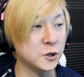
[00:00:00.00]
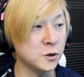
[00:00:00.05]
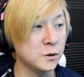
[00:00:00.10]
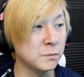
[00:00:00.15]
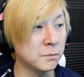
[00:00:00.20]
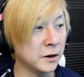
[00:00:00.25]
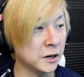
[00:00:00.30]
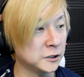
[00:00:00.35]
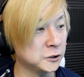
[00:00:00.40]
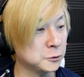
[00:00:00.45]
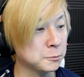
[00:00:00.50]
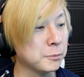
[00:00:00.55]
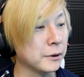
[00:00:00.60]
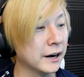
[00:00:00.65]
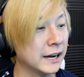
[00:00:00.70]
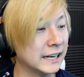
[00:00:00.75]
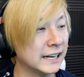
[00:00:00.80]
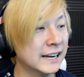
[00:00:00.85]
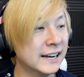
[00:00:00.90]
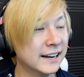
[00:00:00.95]
too much,
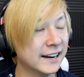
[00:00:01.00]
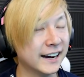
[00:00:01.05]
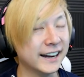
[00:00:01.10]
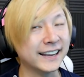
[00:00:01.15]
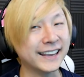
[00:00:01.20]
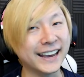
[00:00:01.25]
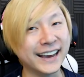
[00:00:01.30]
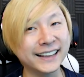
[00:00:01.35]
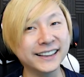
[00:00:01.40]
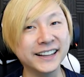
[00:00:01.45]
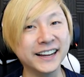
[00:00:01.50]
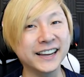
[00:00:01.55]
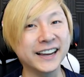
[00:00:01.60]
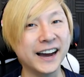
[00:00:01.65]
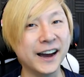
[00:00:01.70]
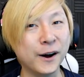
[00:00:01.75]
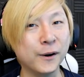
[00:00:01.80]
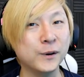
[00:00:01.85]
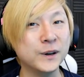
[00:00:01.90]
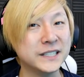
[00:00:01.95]
but again, like
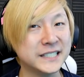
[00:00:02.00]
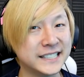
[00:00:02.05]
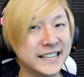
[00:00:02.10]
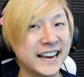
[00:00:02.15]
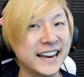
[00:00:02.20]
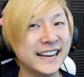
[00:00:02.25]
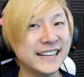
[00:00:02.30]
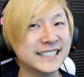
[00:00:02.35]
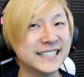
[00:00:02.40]
I always say,